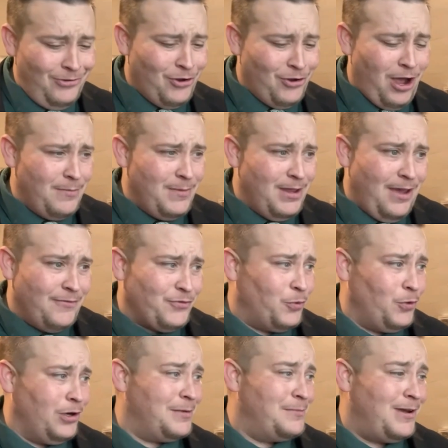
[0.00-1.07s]
You caught me after
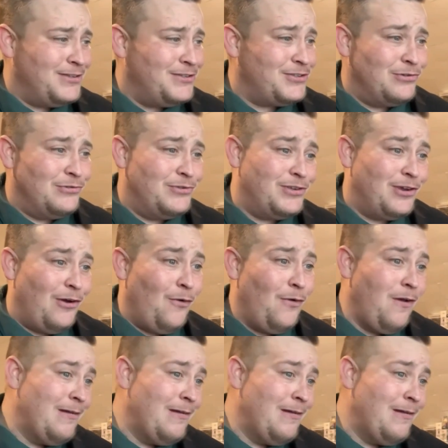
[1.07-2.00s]
working my suit, so